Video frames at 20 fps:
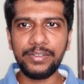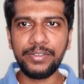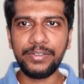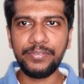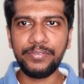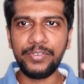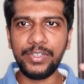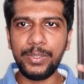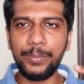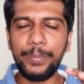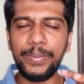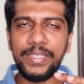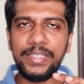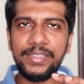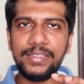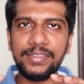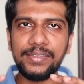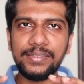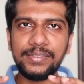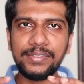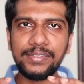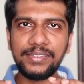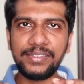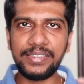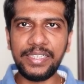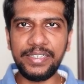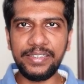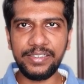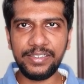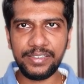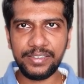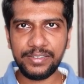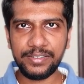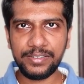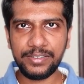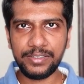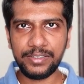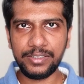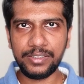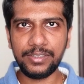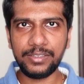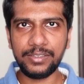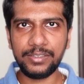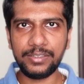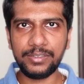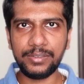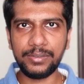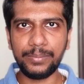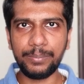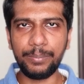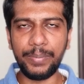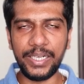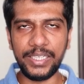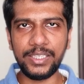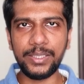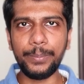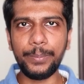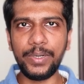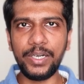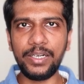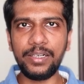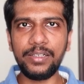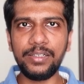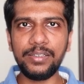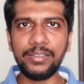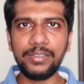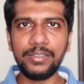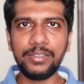will be sent by the blood